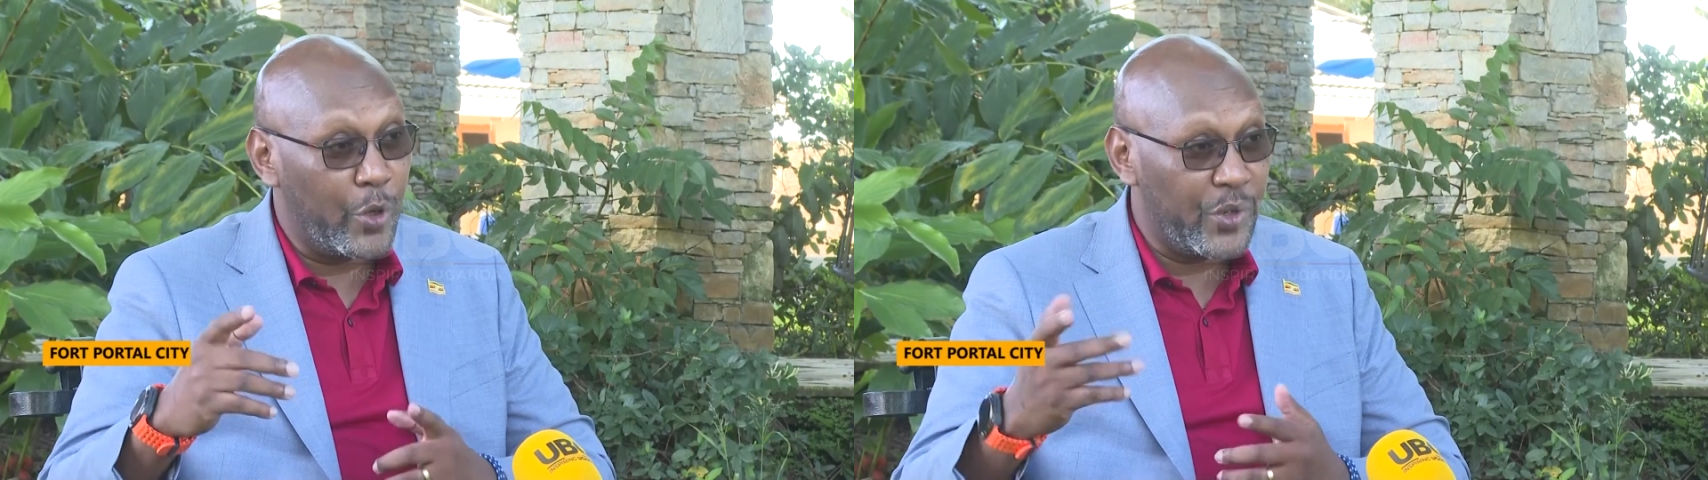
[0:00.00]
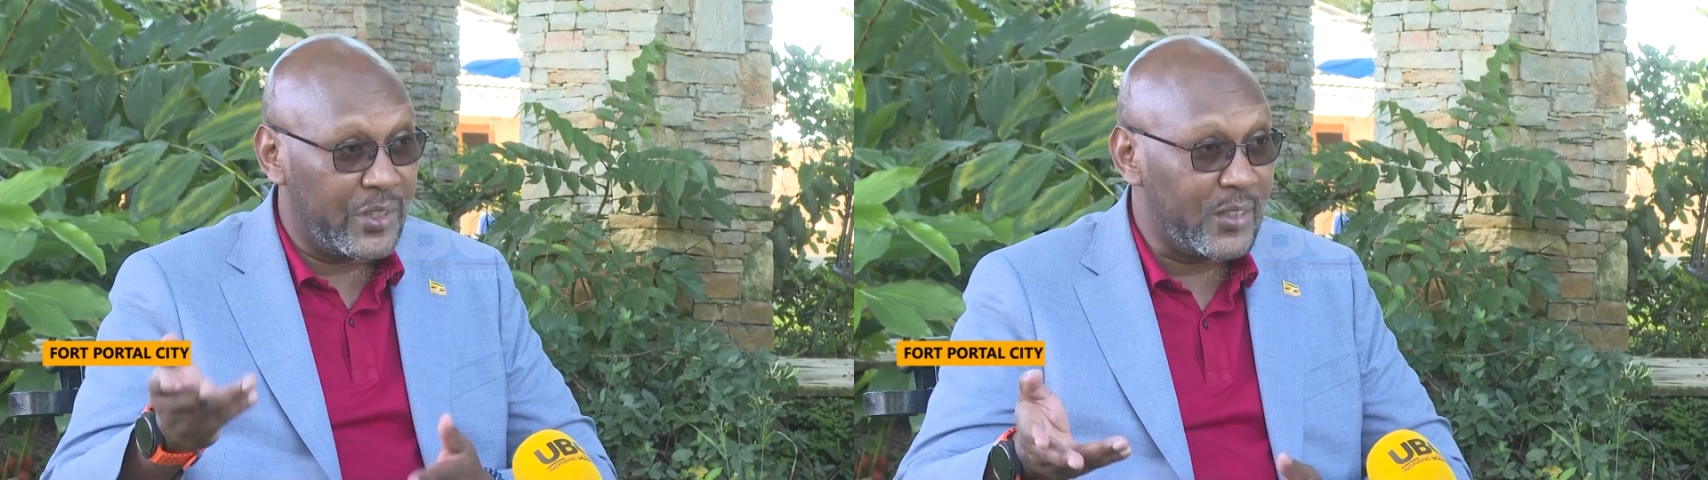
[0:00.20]

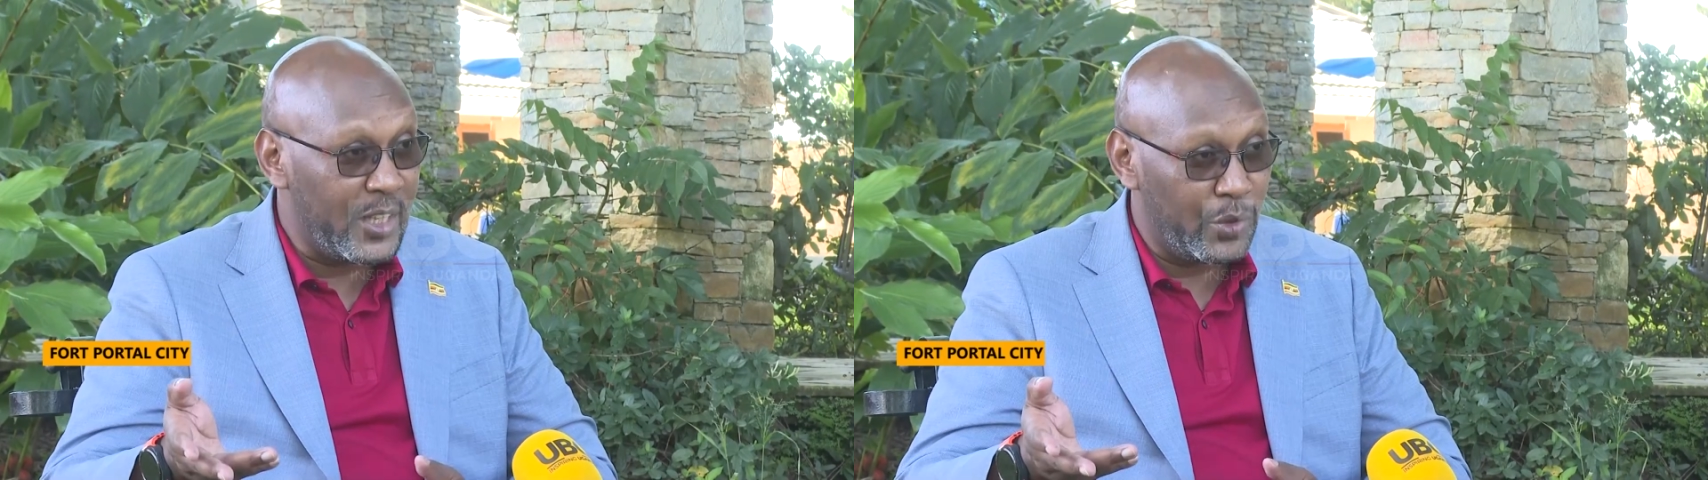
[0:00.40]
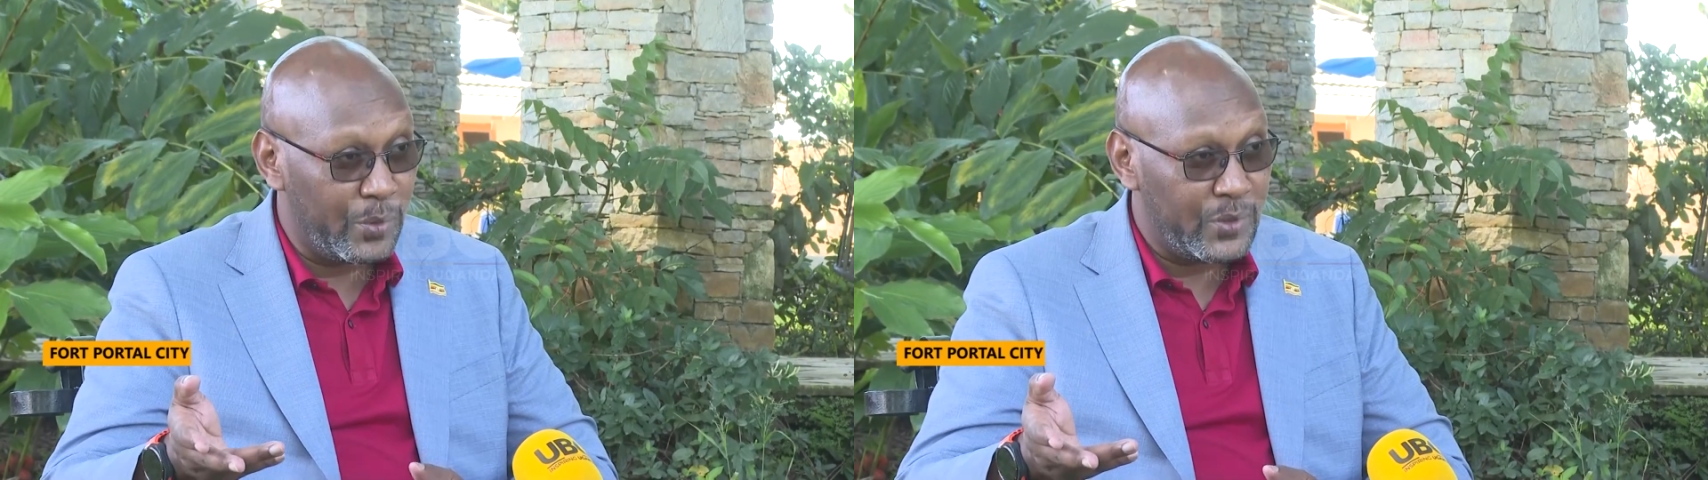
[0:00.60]
created
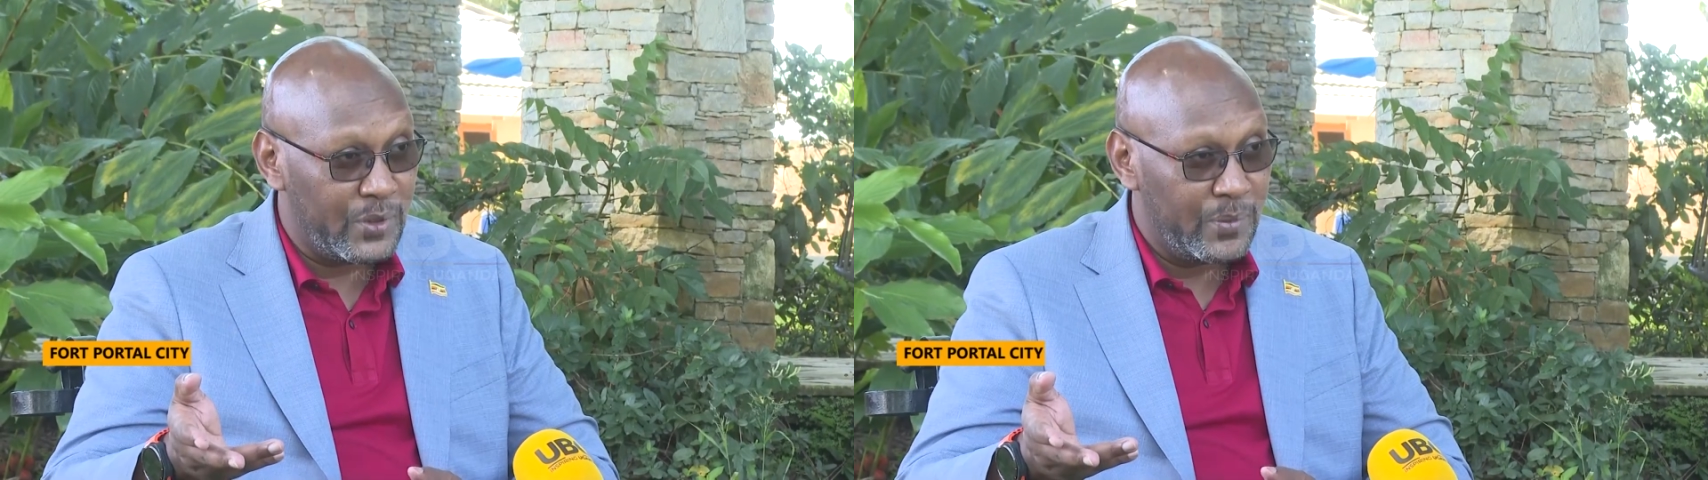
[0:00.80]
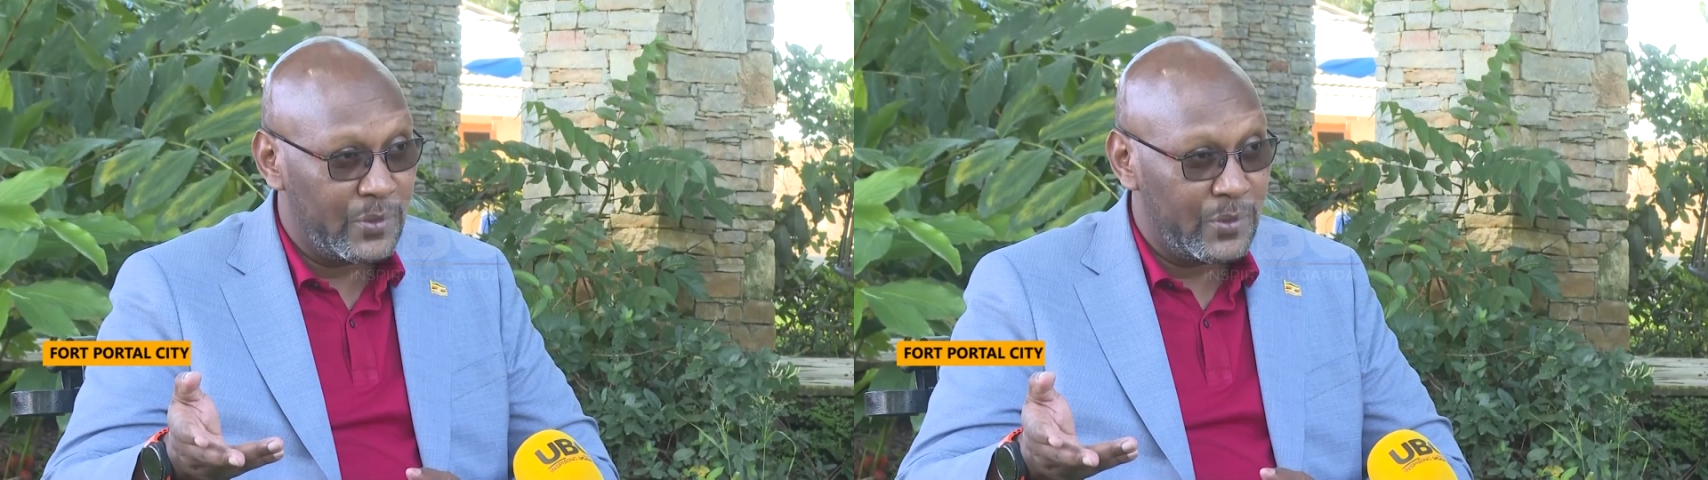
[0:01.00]
kingdoms.